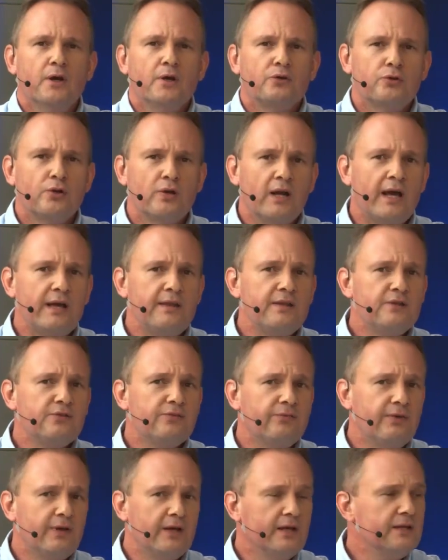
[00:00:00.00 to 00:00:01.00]
To allay these
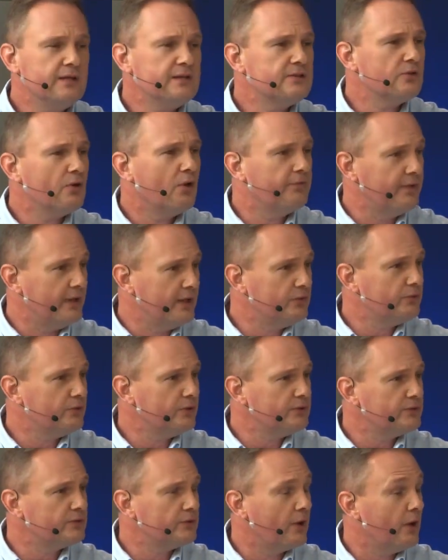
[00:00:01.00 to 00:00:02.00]
fears of
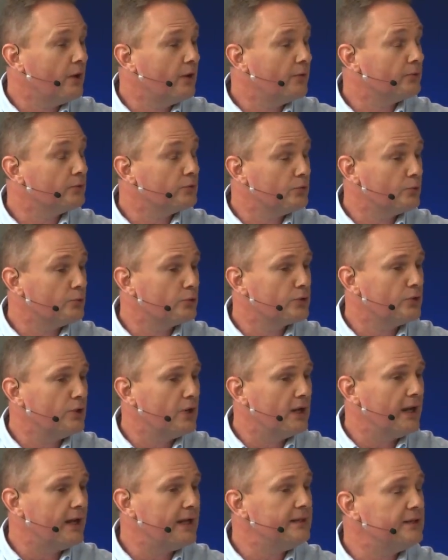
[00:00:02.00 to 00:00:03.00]
interest,
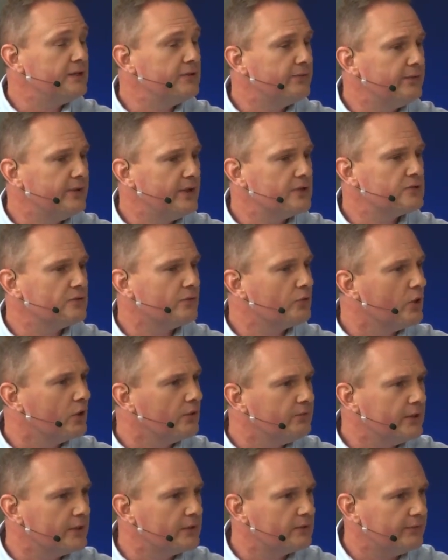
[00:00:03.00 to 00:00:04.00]
to allay these fears of
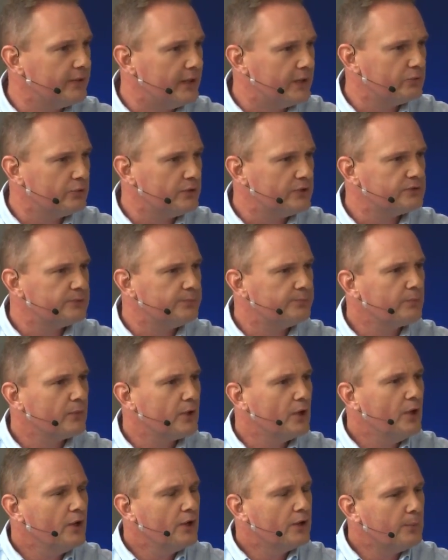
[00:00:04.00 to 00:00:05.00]
conflict of interest,
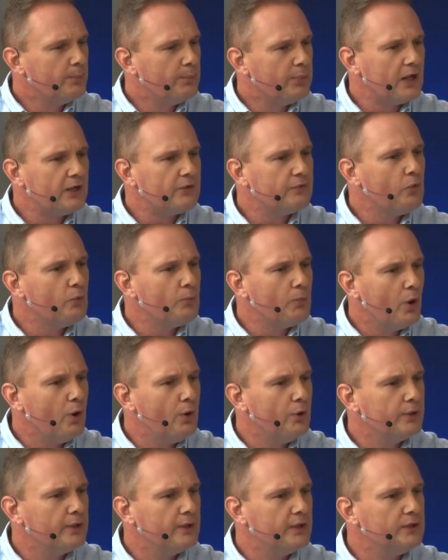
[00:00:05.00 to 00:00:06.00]
the platform
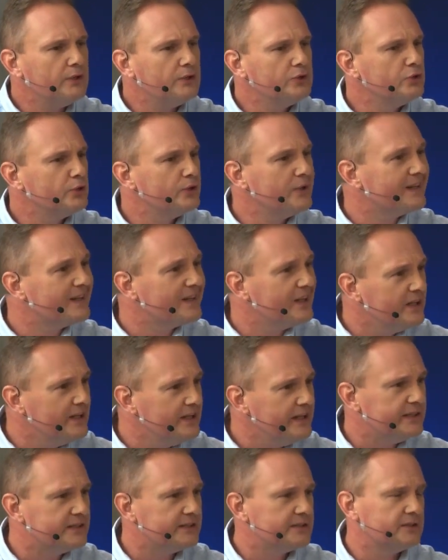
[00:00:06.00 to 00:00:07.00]
owner should at
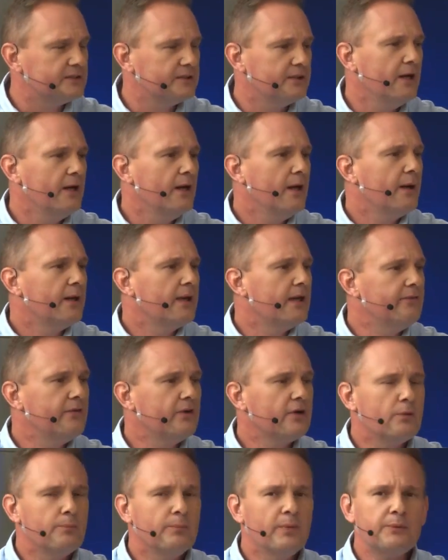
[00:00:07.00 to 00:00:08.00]
least give a
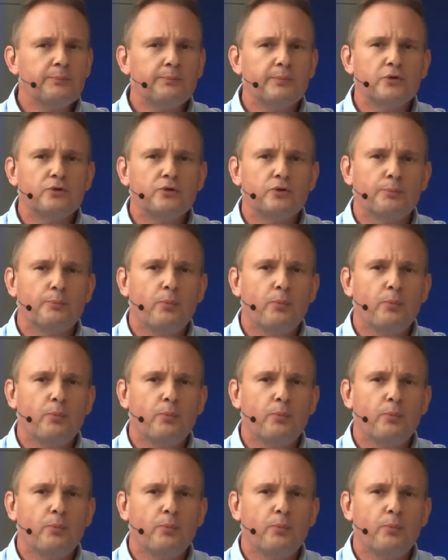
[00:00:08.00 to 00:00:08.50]
commitment to the